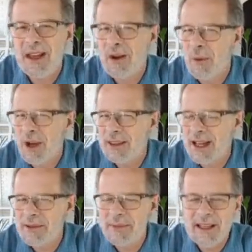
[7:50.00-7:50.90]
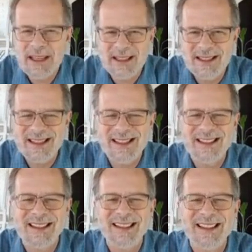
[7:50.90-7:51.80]
What that means
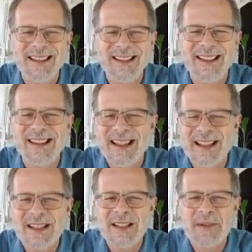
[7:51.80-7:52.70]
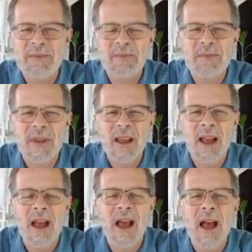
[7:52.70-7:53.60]
is this.
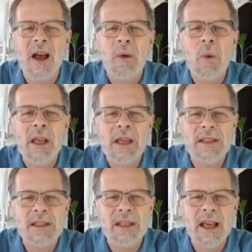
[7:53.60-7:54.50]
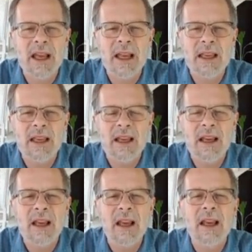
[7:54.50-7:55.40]
We can say
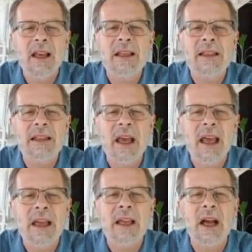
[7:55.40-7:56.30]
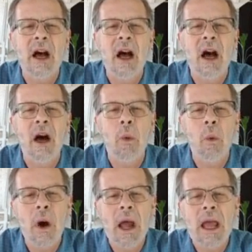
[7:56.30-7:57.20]
take
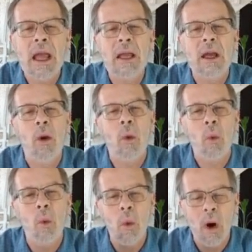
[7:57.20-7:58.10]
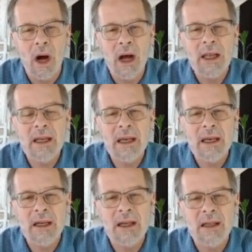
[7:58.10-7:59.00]
away
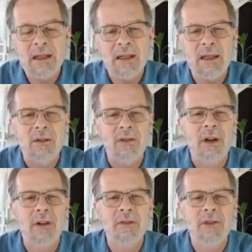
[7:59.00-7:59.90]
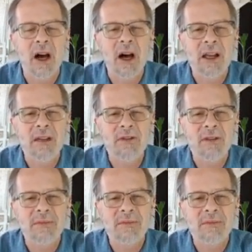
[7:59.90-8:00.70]
1 from 5,